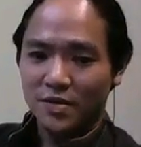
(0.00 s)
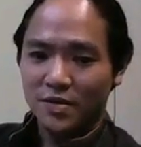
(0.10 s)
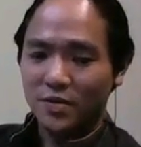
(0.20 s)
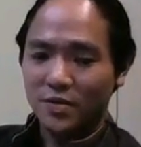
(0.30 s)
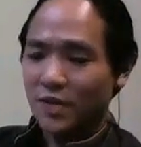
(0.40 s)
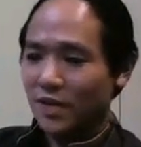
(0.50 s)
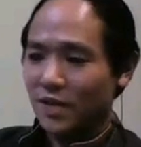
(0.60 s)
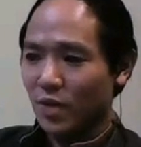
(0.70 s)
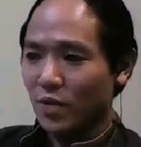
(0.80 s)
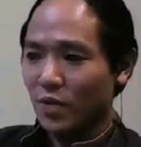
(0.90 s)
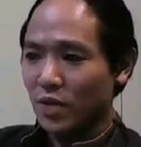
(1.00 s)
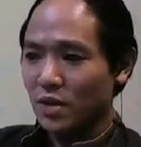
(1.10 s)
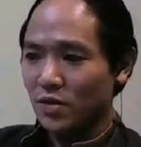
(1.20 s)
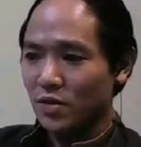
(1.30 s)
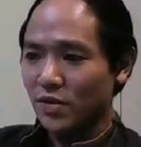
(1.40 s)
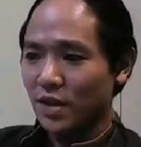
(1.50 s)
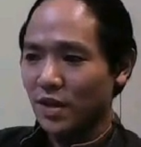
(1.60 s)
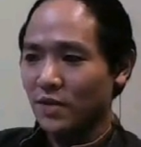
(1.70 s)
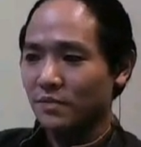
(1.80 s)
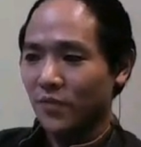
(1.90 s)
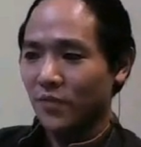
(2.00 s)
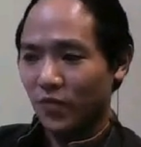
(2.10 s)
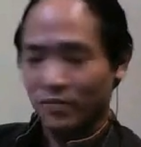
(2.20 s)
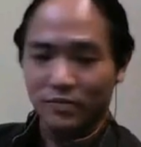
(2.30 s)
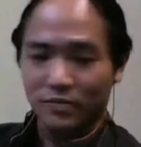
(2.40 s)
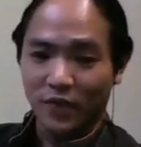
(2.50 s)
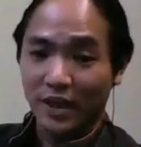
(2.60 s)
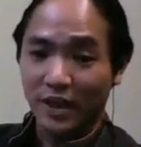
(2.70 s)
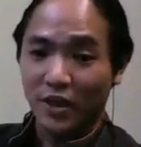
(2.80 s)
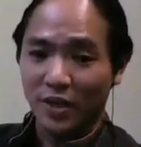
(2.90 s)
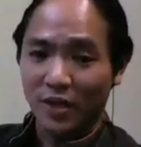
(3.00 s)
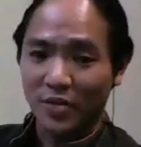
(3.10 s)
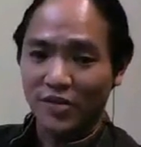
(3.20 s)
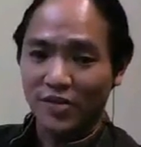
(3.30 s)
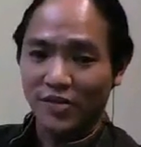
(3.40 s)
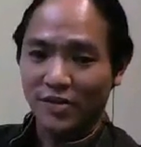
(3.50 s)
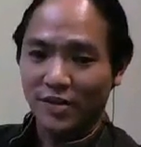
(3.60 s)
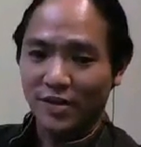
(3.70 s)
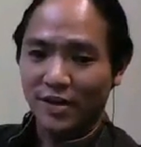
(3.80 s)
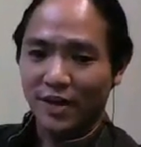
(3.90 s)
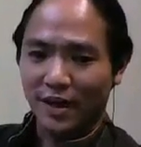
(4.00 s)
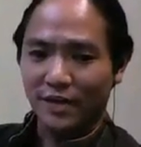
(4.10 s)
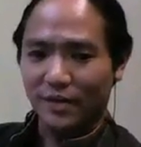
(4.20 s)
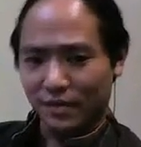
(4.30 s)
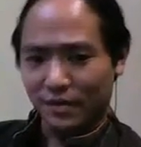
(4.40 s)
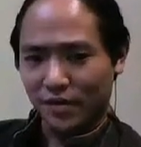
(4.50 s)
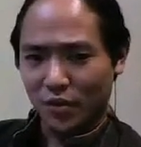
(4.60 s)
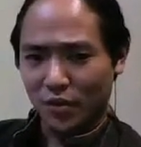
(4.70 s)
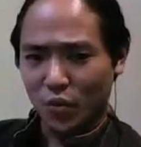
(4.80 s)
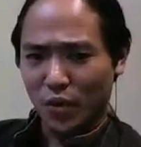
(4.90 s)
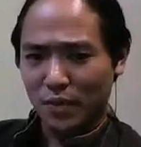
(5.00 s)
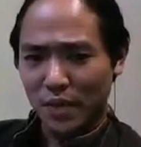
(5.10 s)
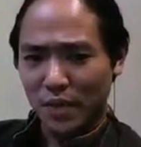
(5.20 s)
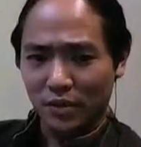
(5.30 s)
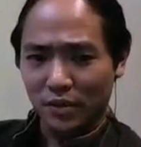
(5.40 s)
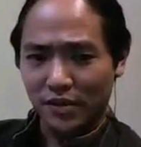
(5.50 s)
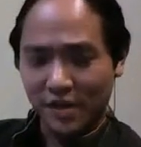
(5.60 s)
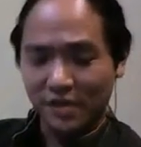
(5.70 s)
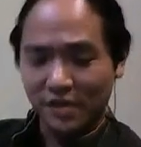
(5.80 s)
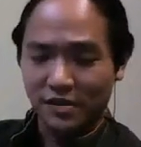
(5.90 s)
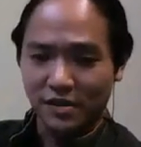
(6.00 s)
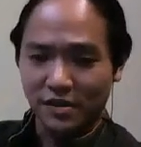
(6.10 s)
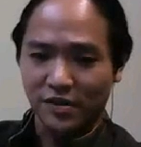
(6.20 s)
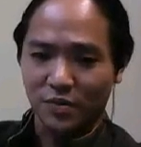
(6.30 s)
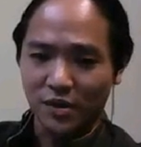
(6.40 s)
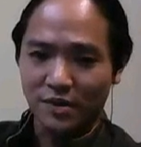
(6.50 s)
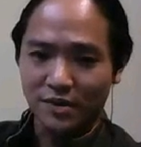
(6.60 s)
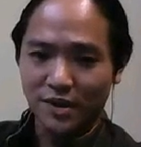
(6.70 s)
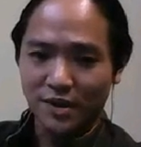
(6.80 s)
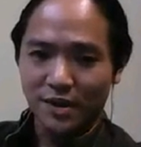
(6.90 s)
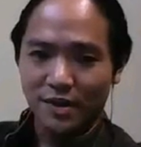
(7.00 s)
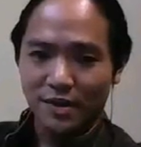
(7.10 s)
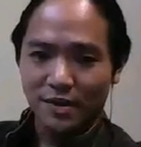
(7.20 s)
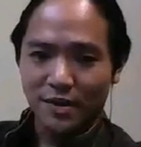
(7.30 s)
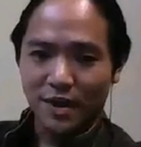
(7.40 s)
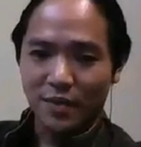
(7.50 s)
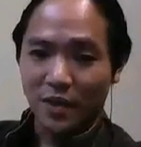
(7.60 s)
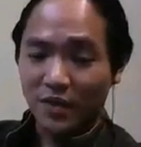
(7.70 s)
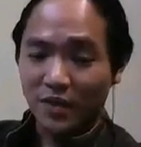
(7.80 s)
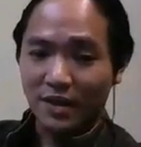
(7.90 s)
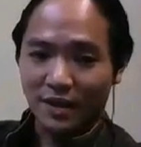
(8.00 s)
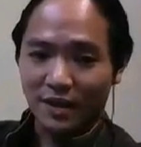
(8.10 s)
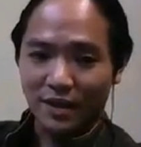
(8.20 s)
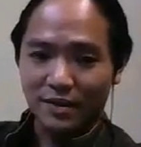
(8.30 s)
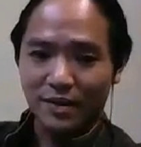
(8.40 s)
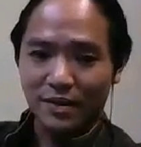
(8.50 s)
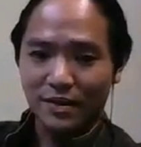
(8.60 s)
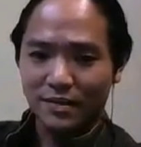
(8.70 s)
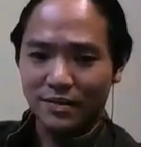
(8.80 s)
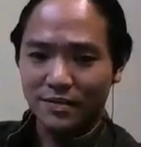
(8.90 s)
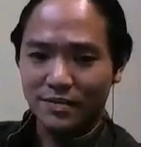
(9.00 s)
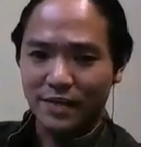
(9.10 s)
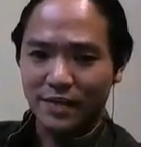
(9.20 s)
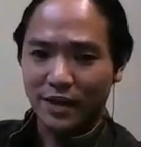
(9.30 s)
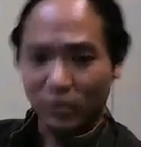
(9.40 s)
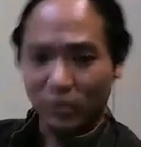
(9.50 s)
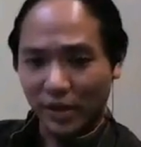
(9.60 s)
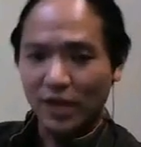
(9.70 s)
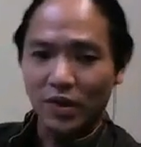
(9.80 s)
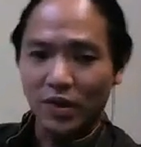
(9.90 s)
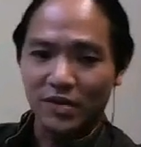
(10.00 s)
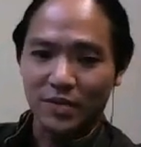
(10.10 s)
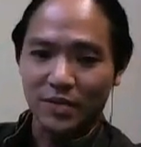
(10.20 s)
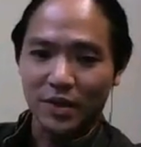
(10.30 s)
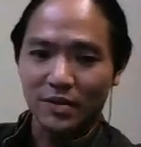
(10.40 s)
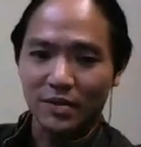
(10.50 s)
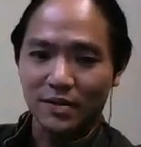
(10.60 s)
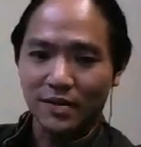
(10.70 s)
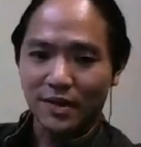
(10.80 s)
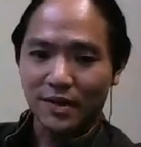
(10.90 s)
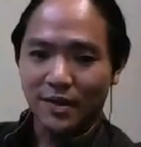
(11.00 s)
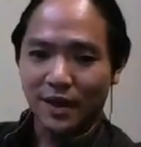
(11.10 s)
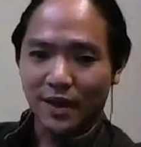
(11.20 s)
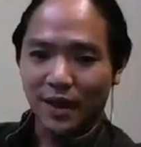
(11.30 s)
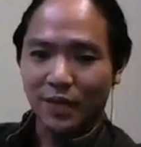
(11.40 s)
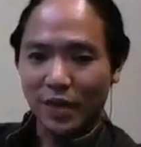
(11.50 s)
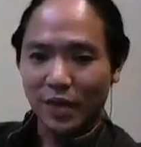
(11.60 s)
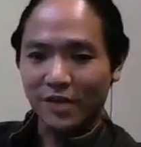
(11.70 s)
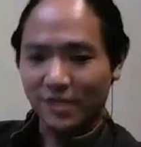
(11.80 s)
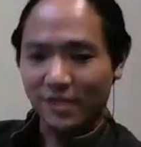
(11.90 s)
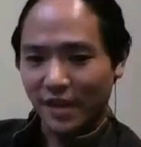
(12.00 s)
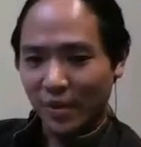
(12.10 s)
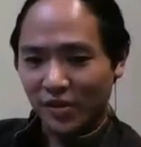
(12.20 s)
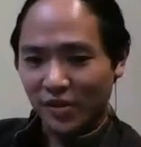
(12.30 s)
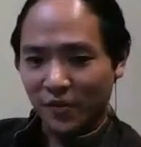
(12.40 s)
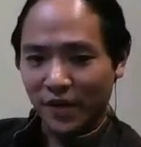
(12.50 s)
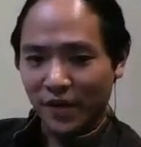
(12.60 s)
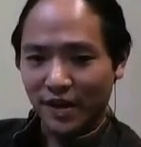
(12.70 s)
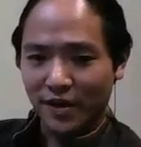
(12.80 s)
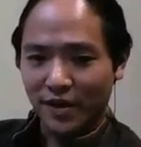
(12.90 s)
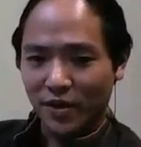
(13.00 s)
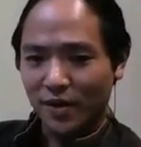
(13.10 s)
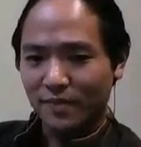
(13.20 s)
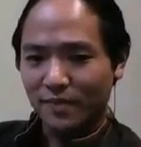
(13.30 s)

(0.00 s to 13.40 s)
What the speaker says: So that's why we use a friendlier image. So when people sees these book, given the title, they already know what it's about, and because the image are friendlier,